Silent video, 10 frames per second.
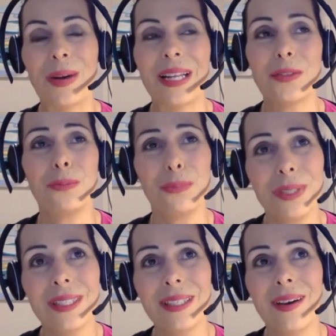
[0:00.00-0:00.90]
it's
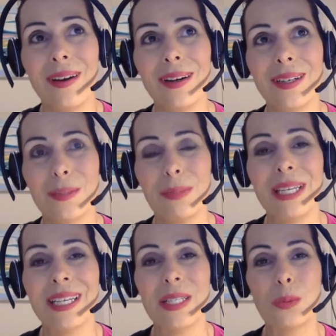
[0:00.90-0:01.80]
really hard,
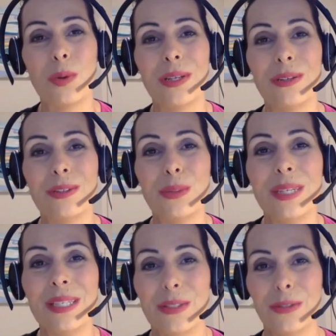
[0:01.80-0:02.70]
because what you're doing
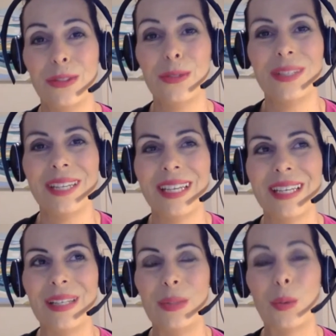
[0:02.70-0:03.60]
is you're using
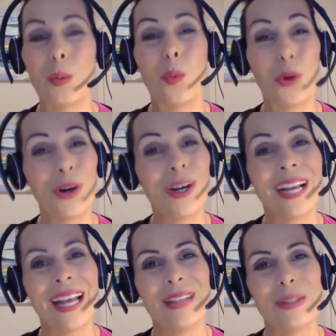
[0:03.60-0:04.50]
your work
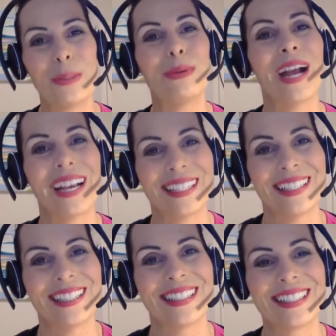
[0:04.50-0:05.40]
as your
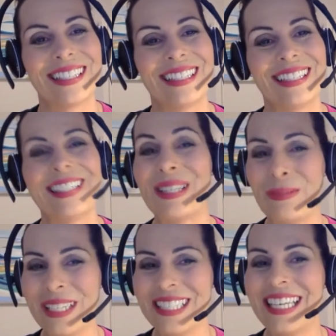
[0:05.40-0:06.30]
practice. Does that
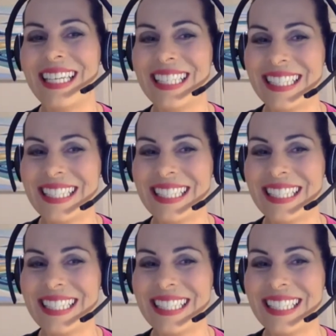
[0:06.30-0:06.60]
make sense?